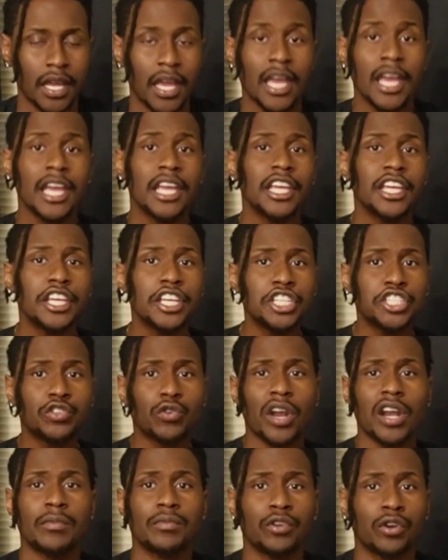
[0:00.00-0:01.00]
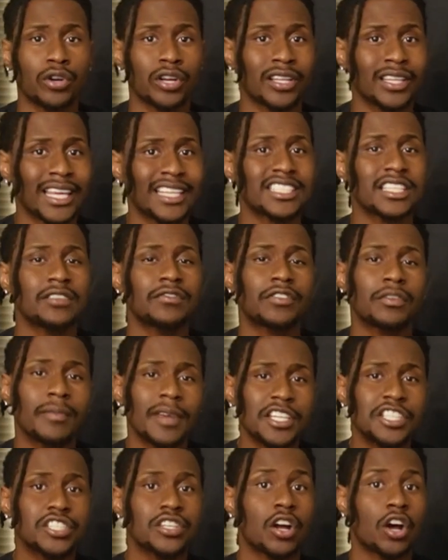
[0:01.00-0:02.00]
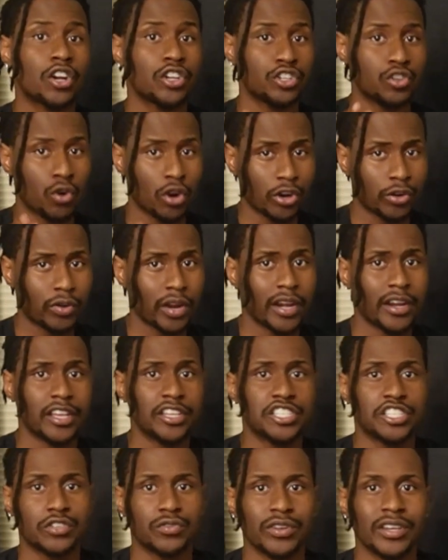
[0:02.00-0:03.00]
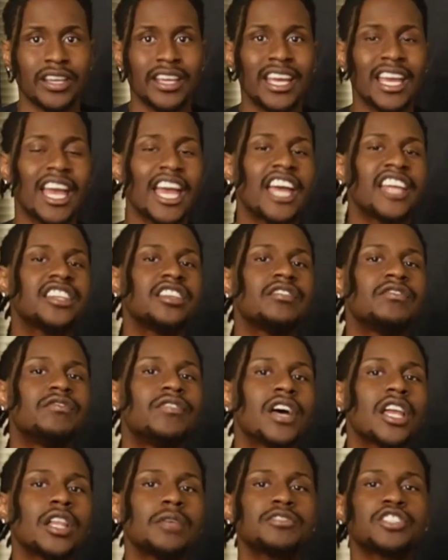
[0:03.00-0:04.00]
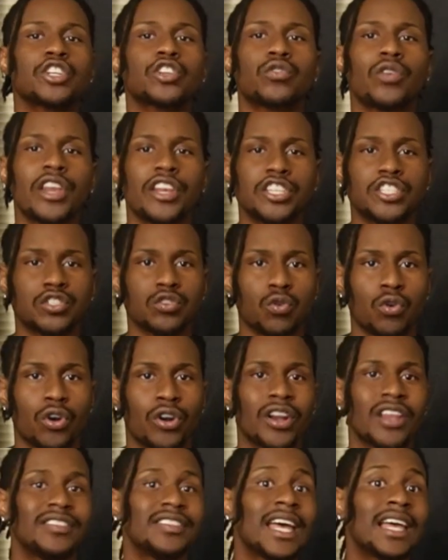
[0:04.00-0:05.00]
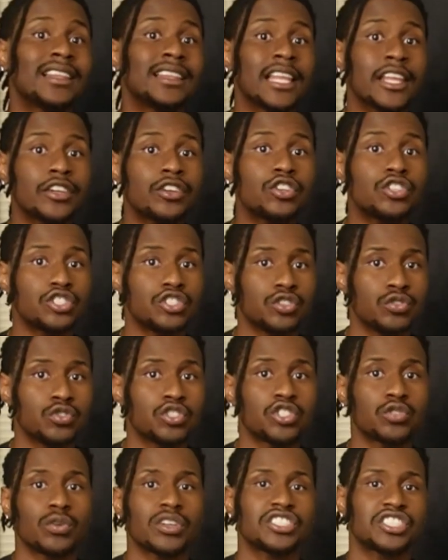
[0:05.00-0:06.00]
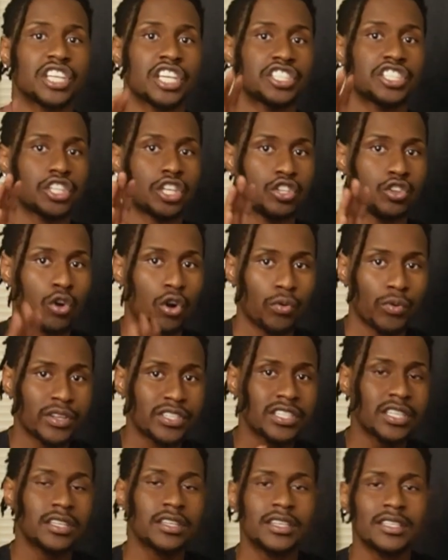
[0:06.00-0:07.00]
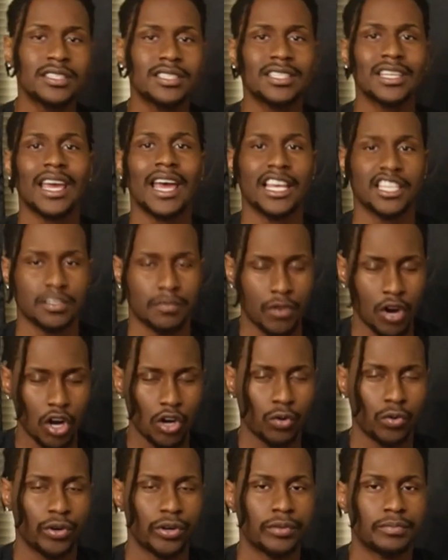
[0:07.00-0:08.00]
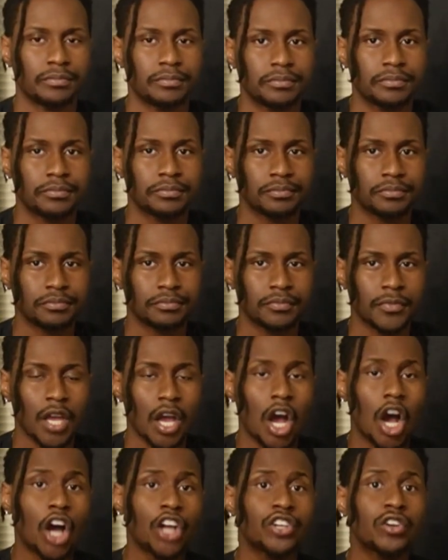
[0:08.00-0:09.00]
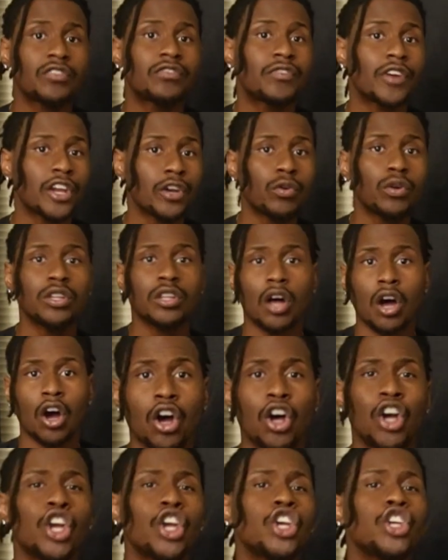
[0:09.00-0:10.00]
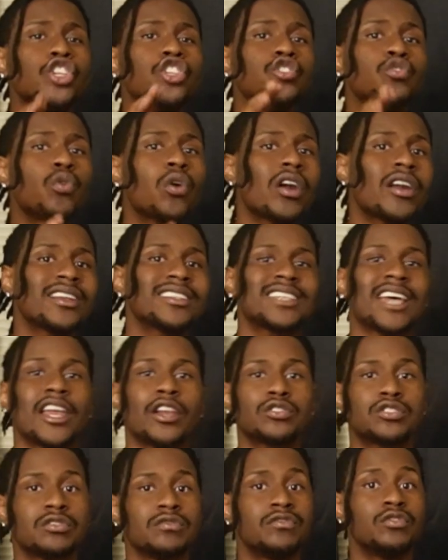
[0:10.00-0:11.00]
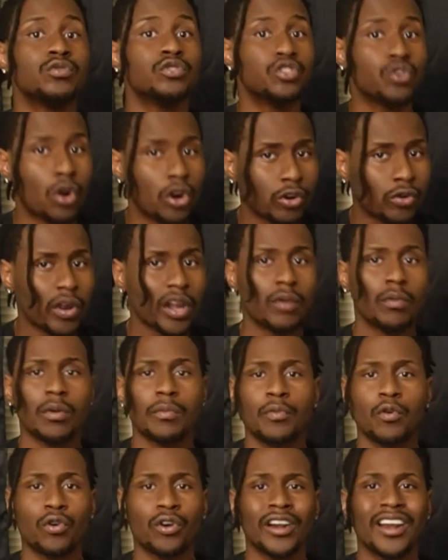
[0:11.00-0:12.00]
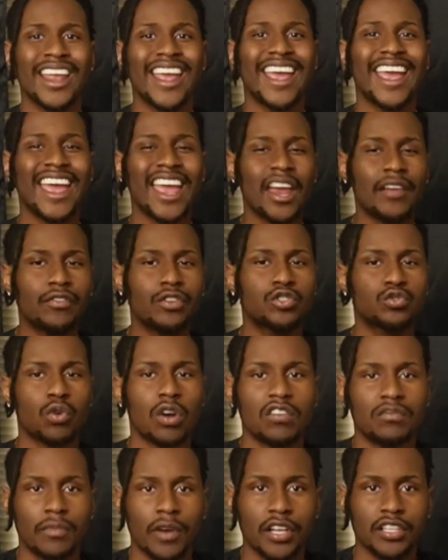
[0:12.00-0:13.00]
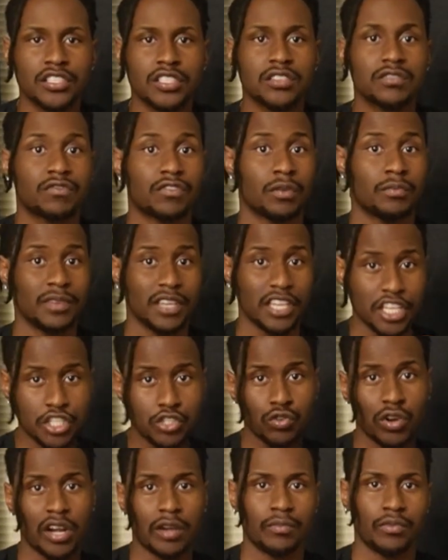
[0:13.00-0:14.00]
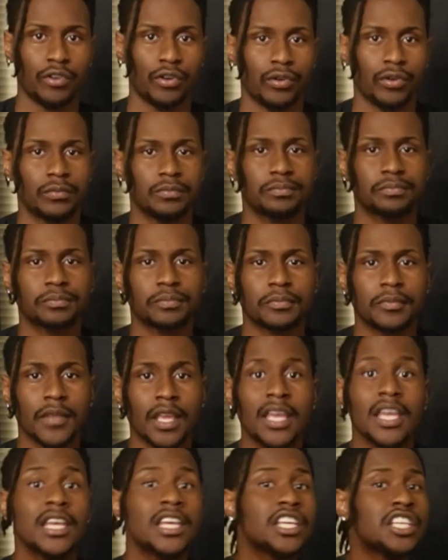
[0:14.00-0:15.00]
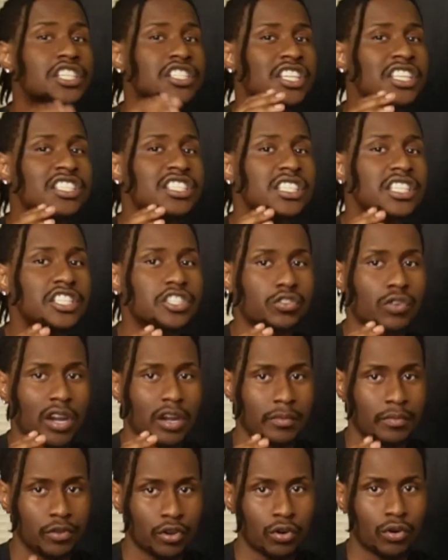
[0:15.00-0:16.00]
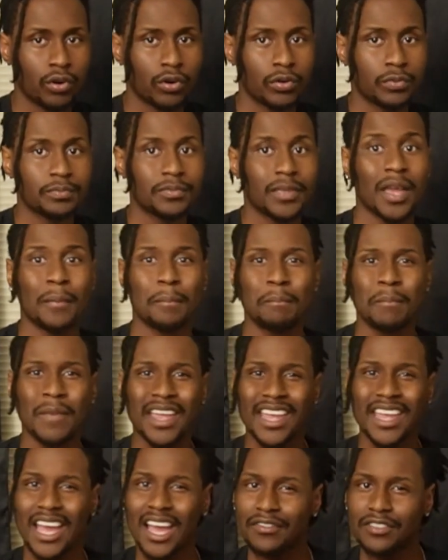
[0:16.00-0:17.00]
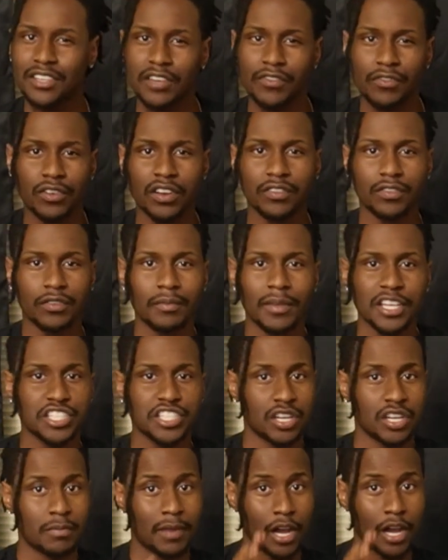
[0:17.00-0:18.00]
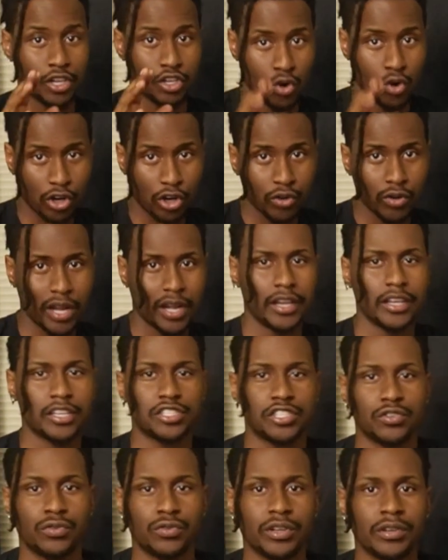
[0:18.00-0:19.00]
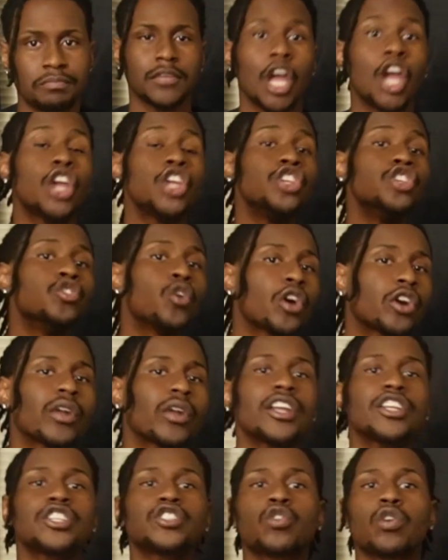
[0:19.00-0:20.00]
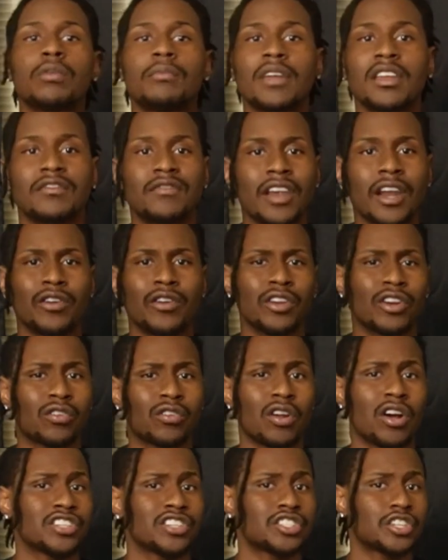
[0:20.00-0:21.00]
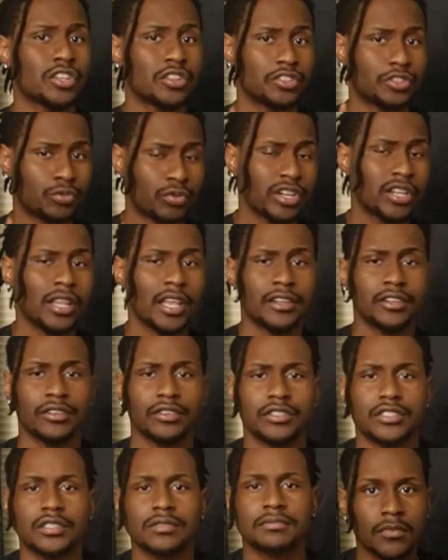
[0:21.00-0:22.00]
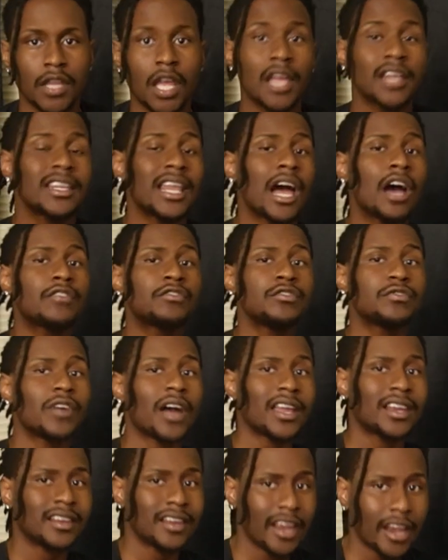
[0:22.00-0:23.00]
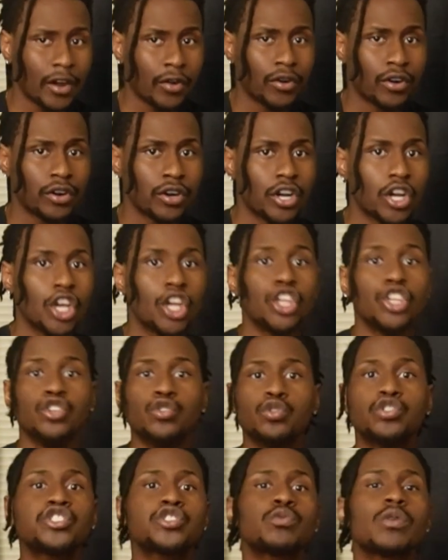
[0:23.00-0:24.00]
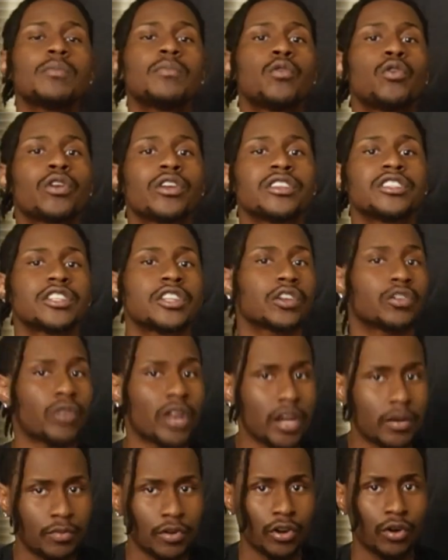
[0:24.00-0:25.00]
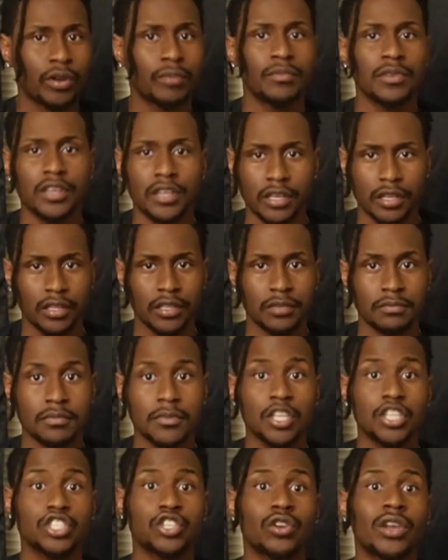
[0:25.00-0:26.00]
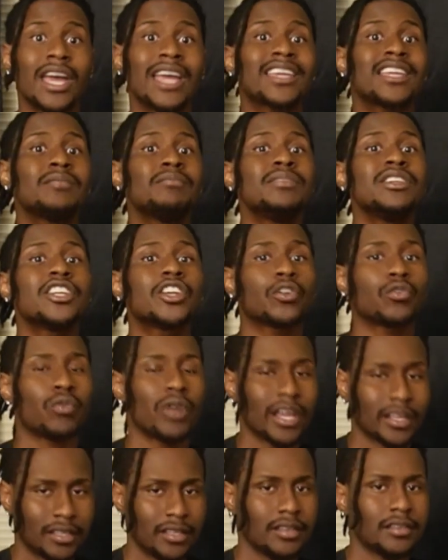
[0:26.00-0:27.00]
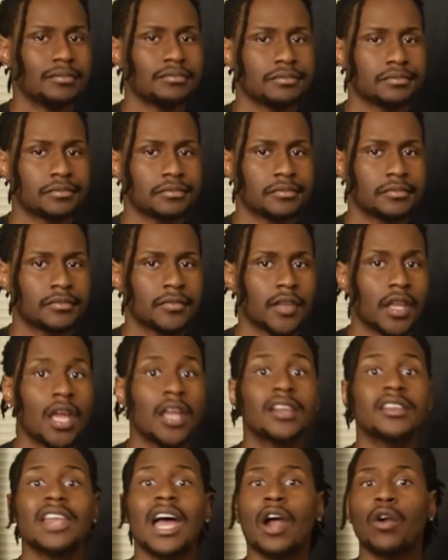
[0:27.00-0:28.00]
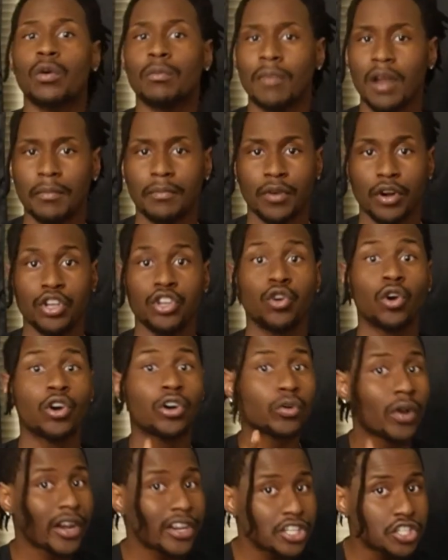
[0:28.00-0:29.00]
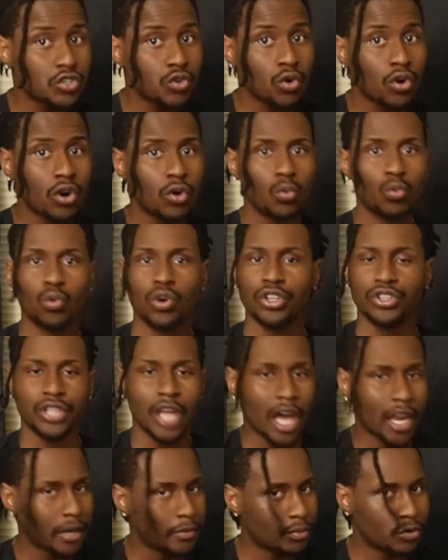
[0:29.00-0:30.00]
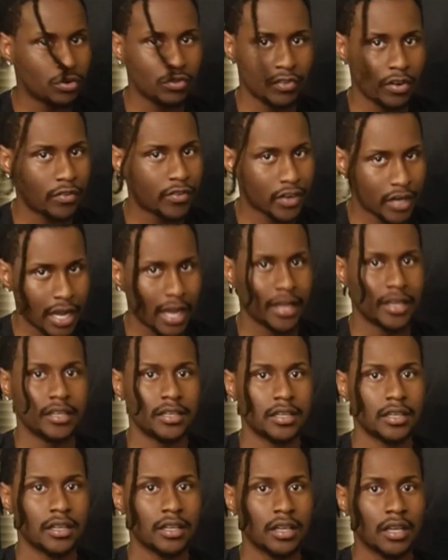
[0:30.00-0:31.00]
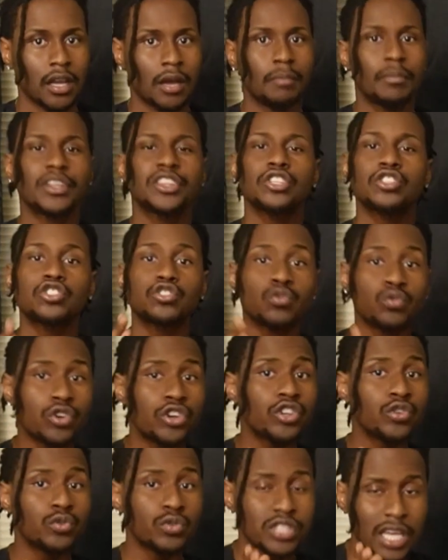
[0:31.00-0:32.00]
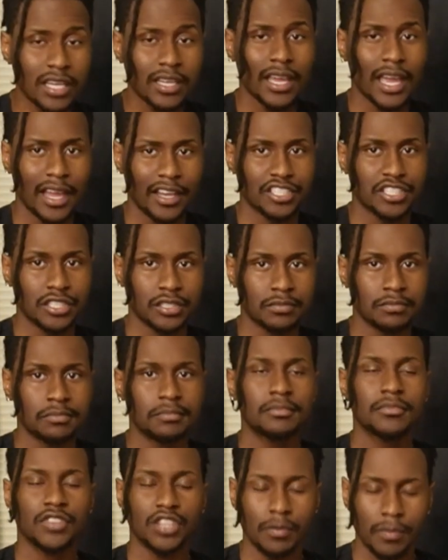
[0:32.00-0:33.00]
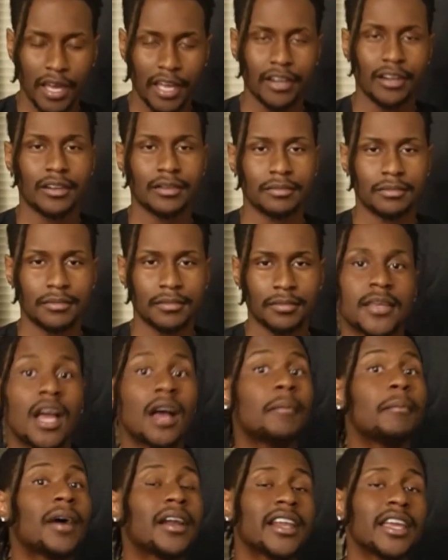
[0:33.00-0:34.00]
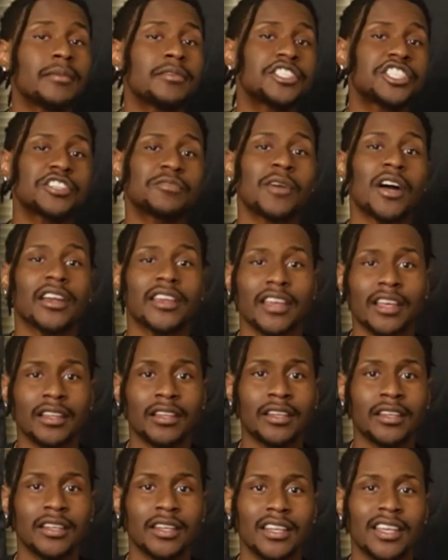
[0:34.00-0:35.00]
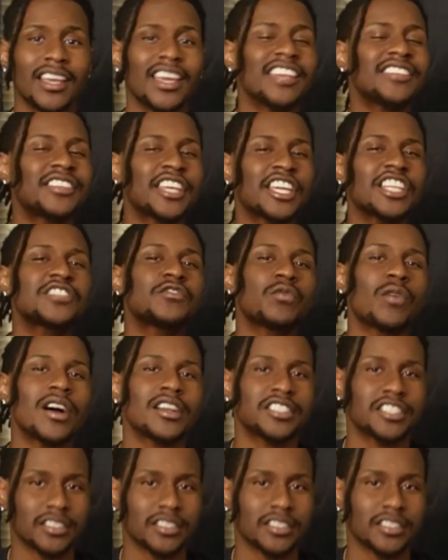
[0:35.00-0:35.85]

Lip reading: Each credit bureau collects information on your credit history and develops a credit score that lenders use to assess your riskiness as a borrower. Under federal law, you are entitled to view your credit report every 12 months from each credit bureau. Since each credit bureau may have different information about your credit history, your credit score may vary across 3 lenders. Now, if you find an error, you should report it to the credit bureau immediately so that it can be corrected. Now remember, your credit score will not improve overnight, but the sooner you take action, the better. My name is Shermat Gillen, and thanks for watching.